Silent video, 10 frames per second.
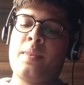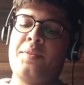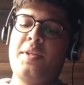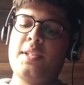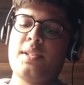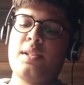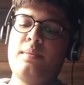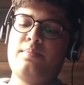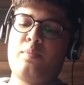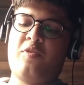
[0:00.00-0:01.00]
This
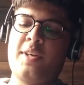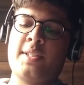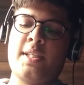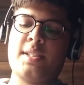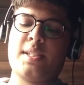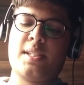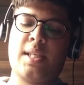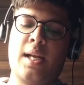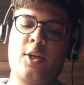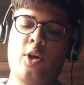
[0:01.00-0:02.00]
phases
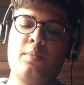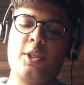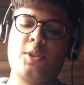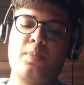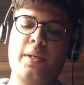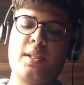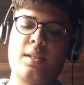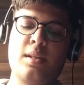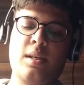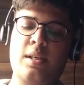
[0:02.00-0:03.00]
seldom
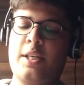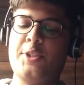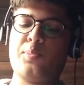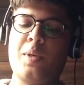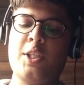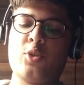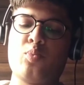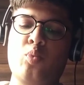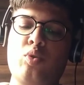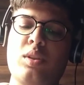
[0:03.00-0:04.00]
display
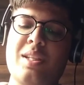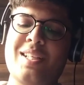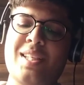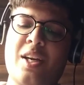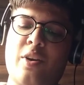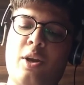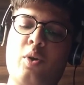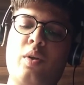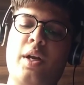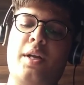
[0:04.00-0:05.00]
smoothness and
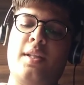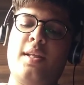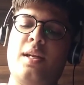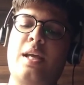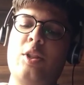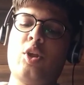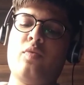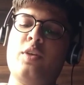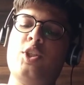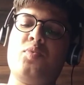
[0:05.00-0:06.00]
regularity. The length
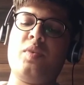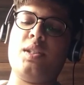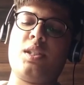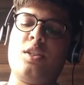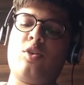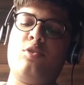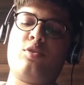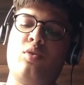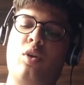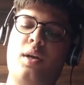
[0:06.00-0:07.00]
of each phase is
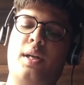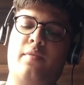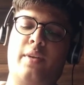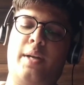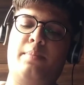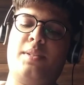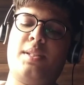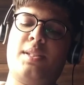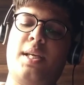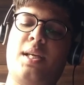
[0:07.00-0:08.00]
also not definite.
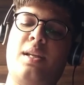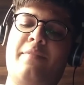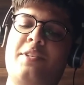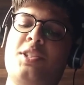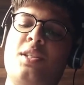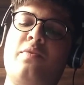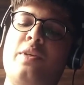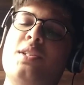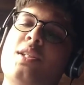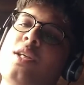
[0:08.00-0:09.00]
Business cycle have distinct
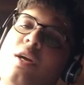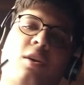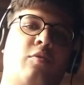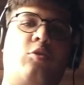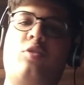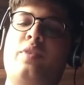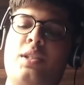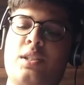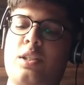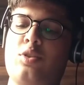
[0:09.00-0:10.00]
phases, four
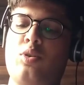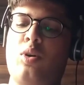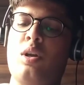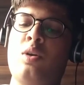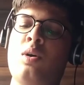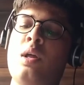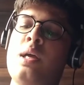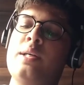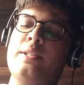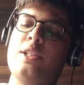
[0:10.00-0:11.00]
phases as you all know.
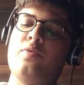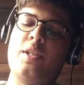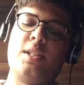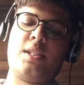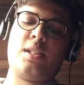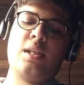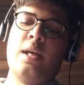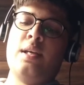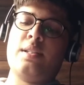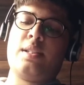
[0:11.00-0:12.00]
These phases
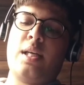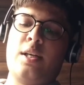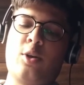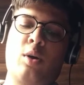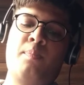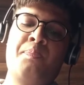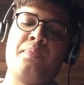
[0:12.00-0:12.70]
seldom